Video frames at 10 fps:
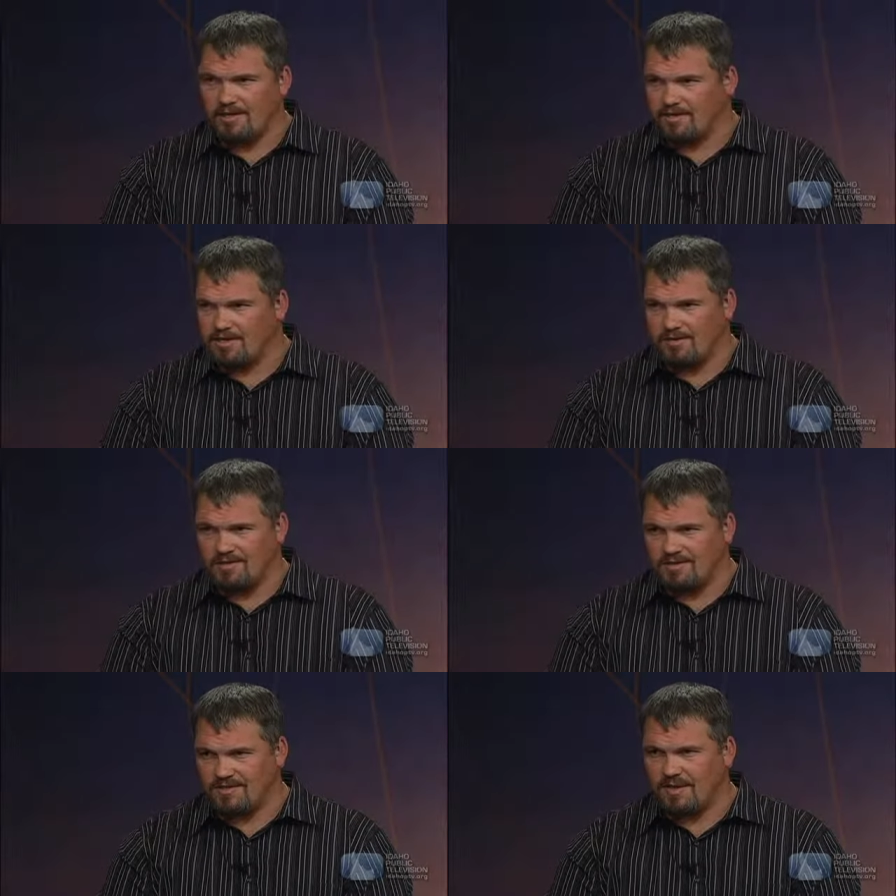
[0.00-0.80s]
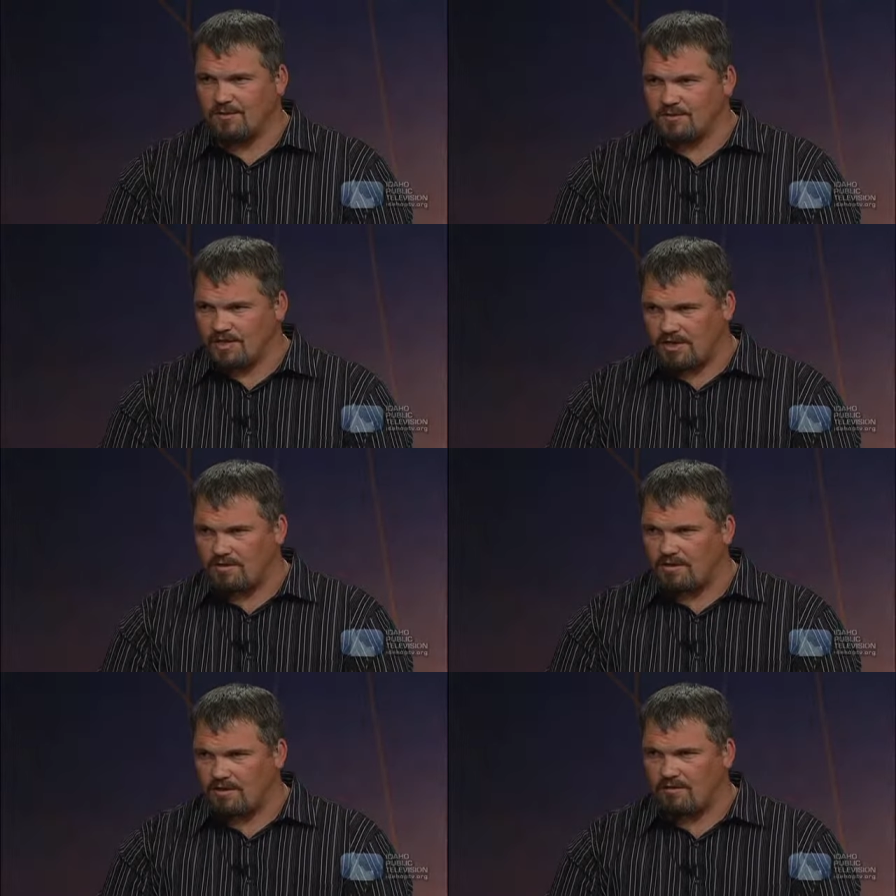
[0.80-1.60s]
excuses. I was
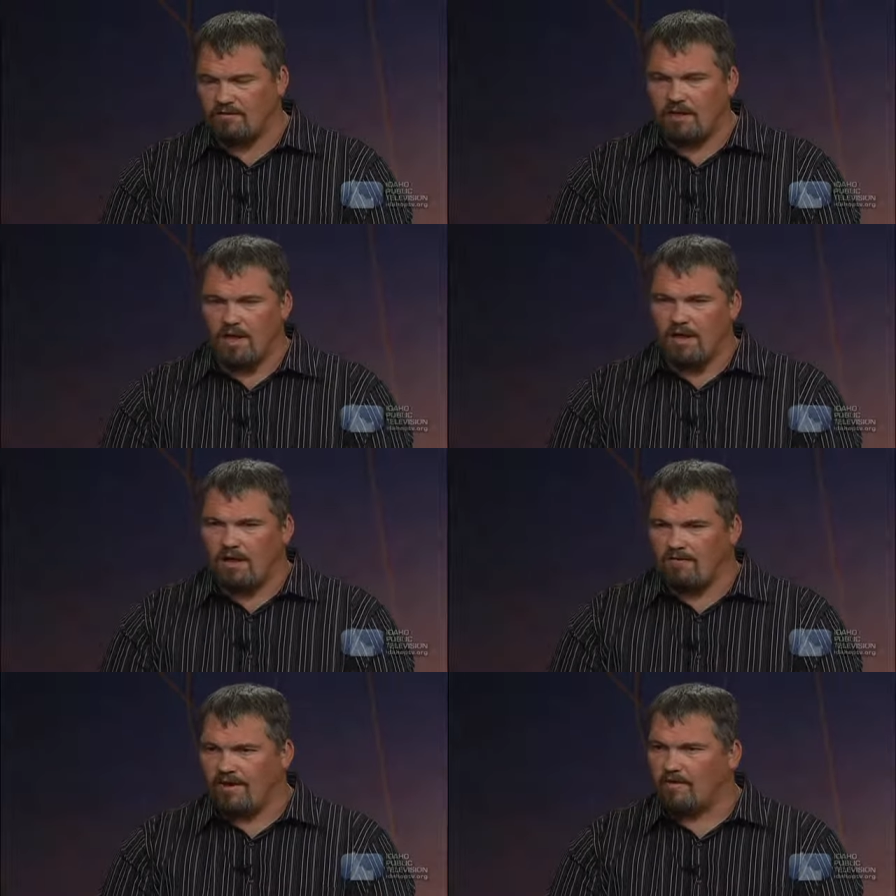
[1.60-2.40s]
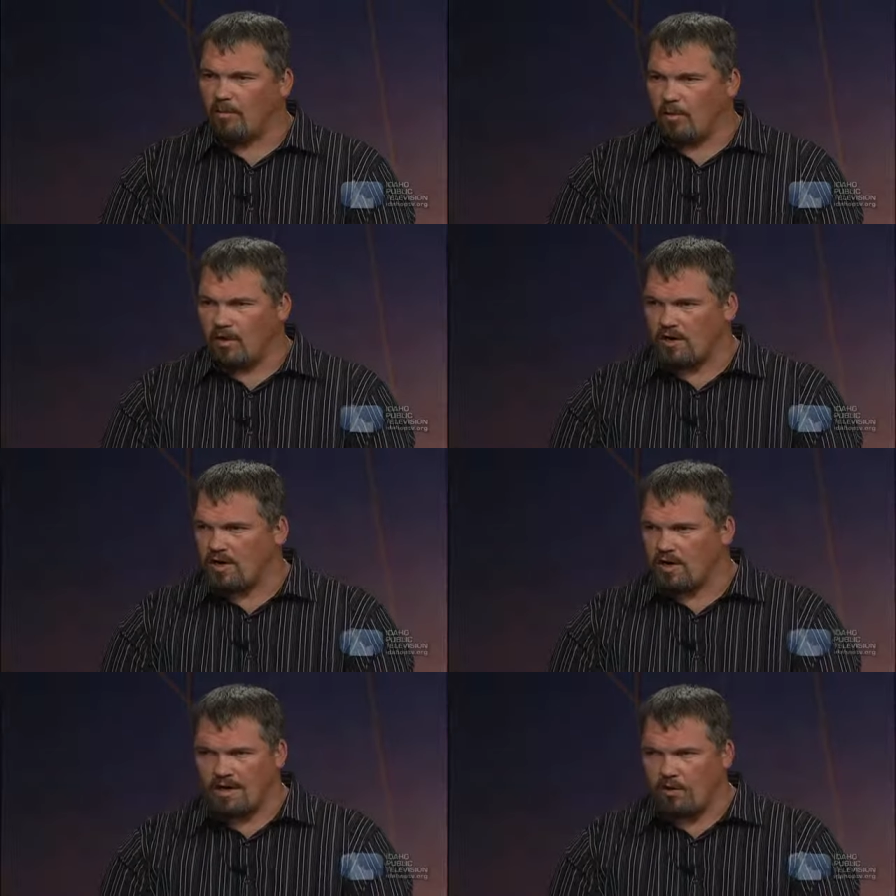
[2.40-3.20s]
guilty of, of having a part
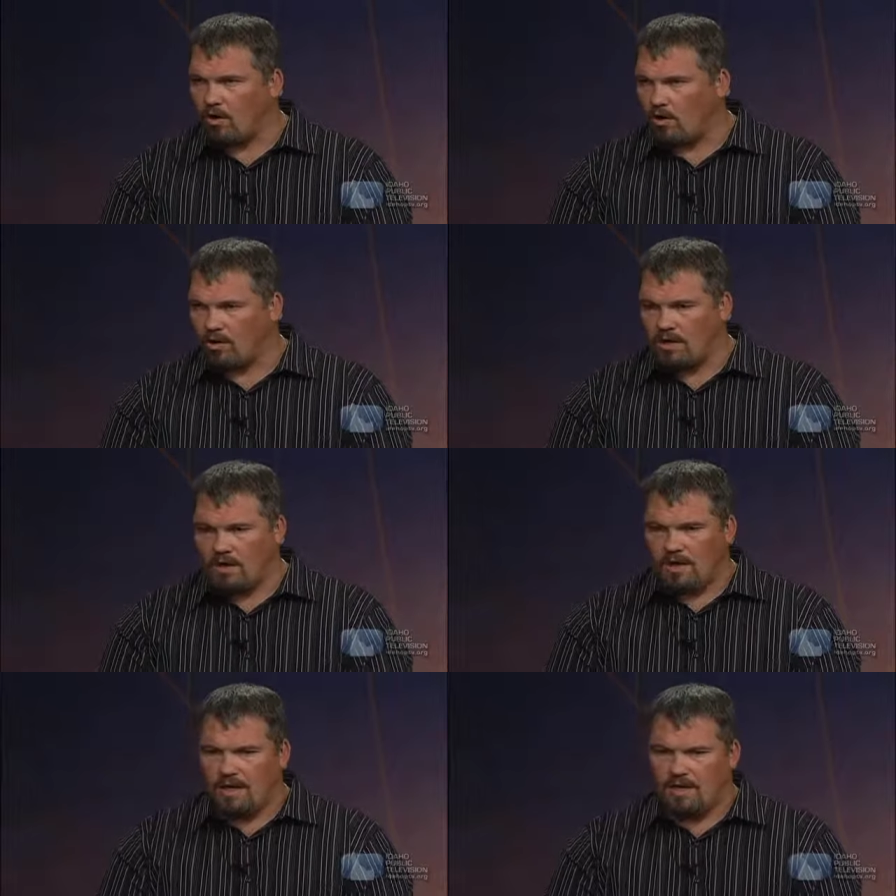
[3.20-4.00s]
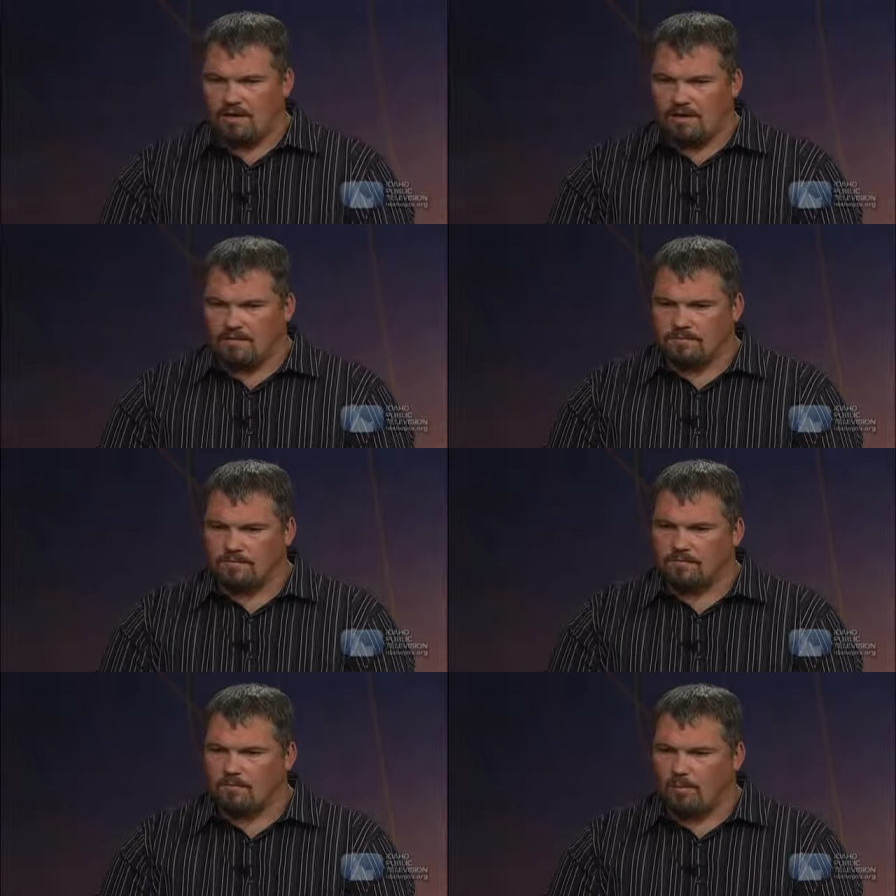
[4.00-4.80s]
in it at all, and um,
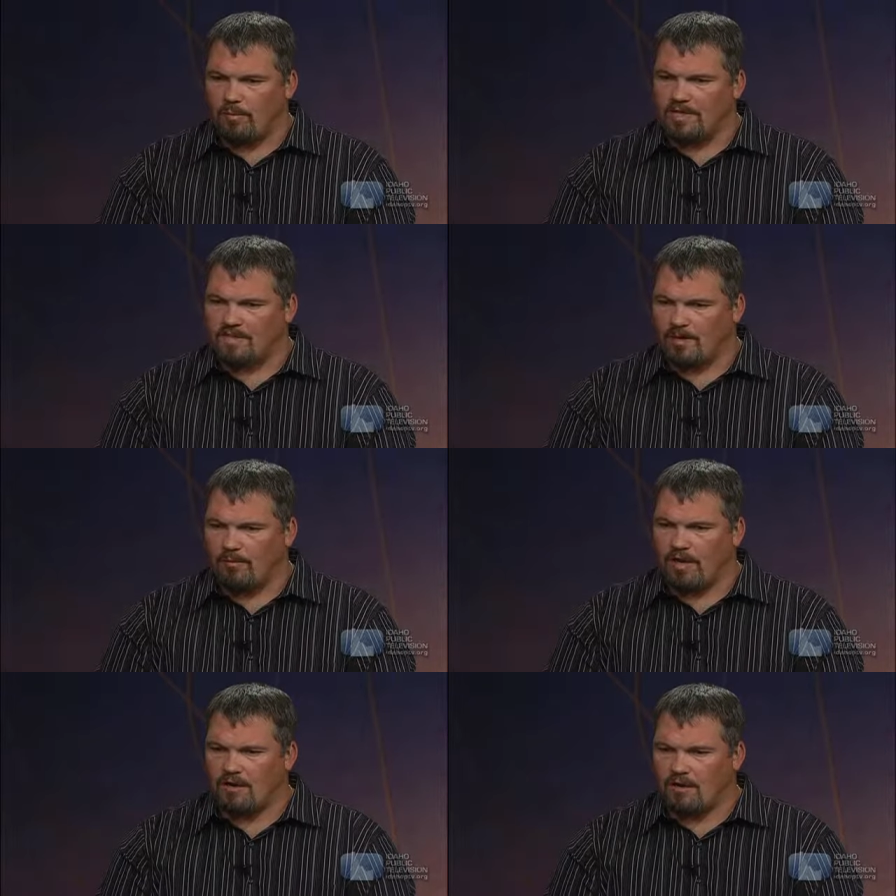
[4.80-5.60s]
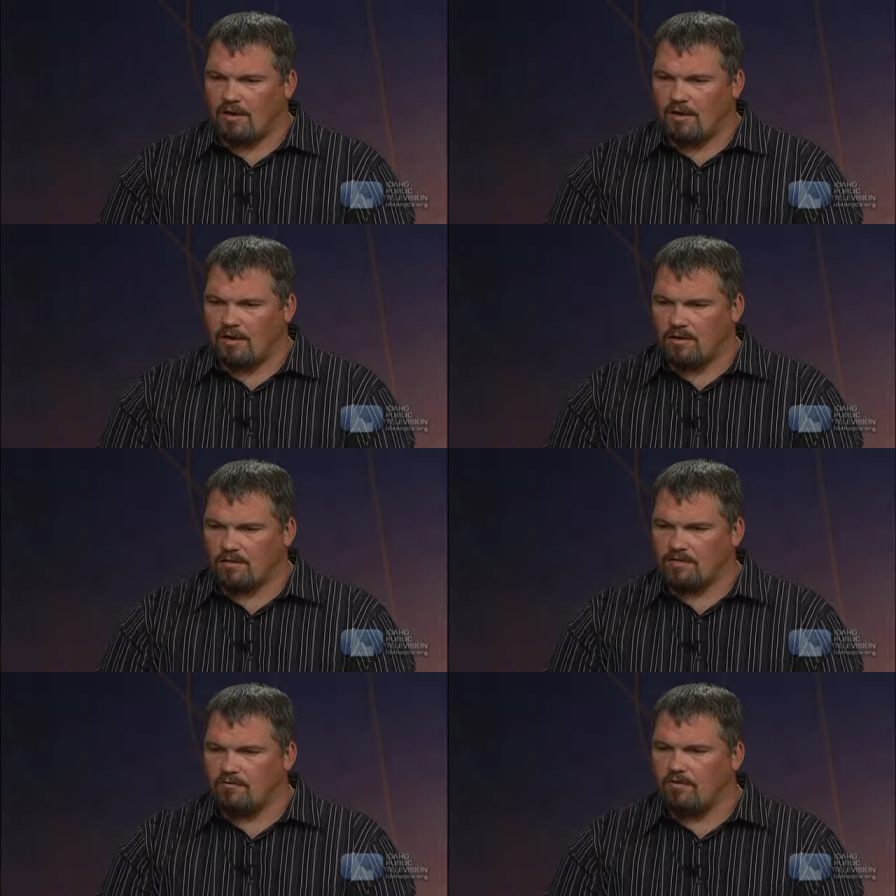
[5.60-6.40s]
but basically, I made a, uh,
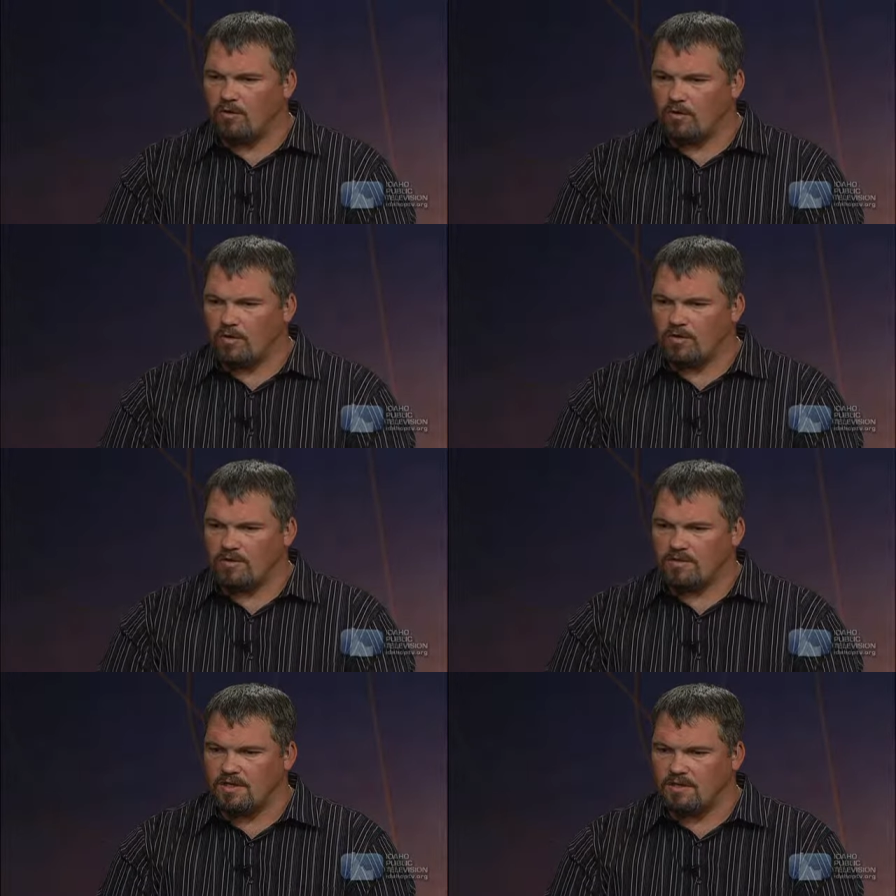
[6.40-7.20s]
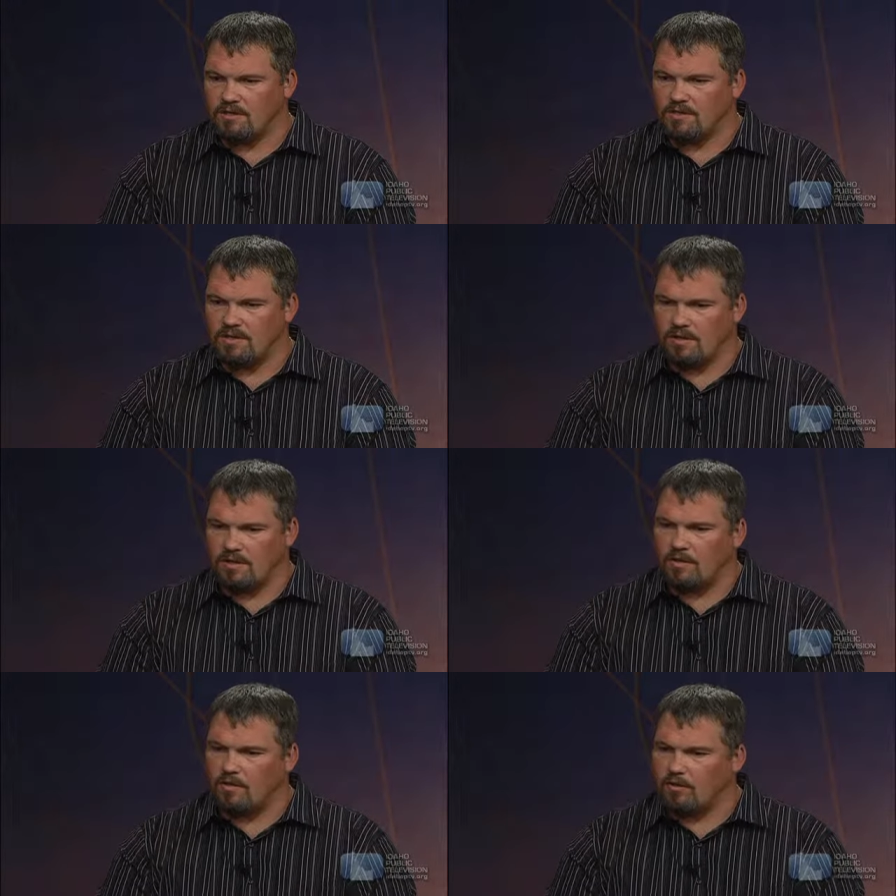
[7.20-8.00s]
some phone calls that hooked uh,
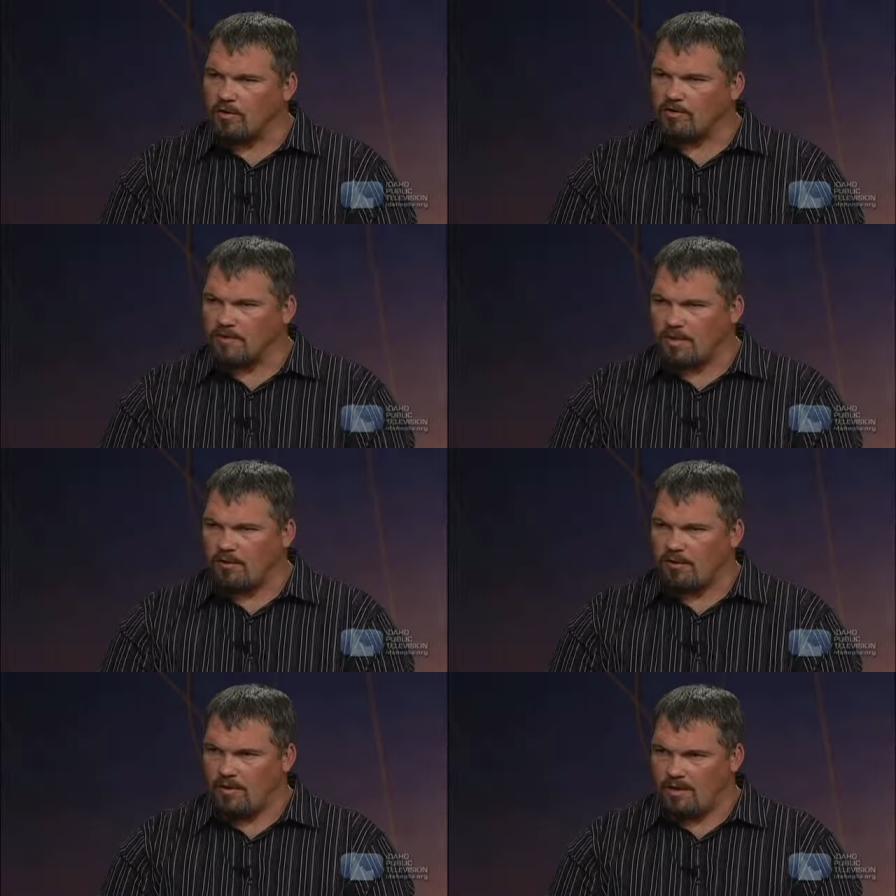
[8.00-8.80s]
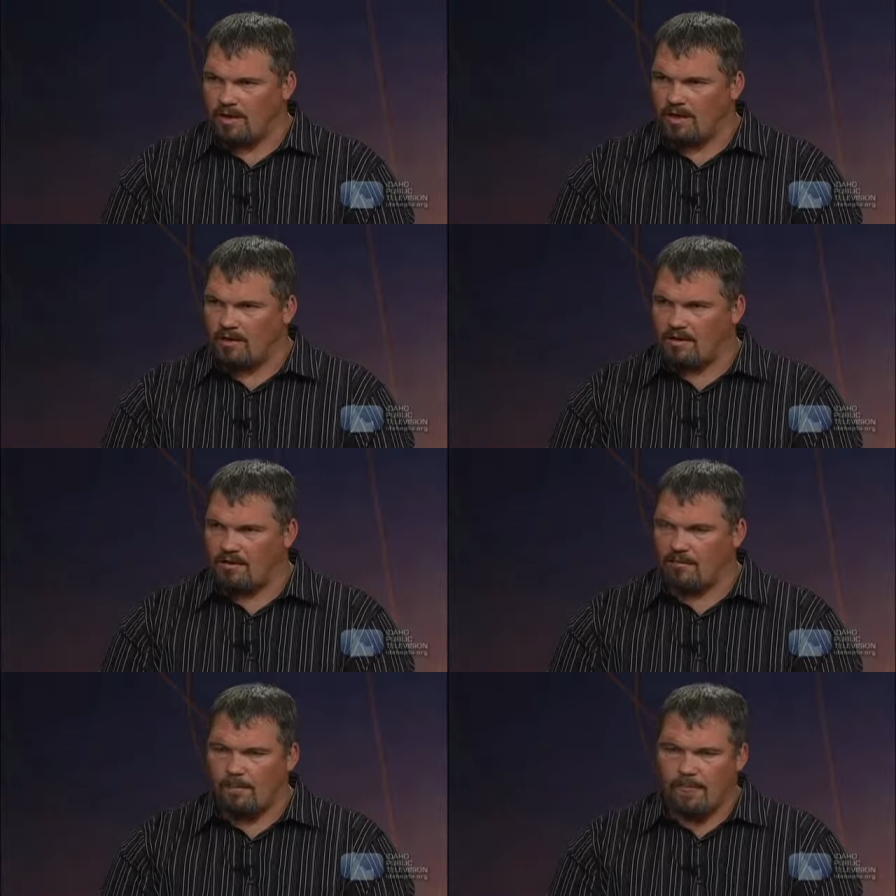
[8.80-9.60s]
another person up, and um,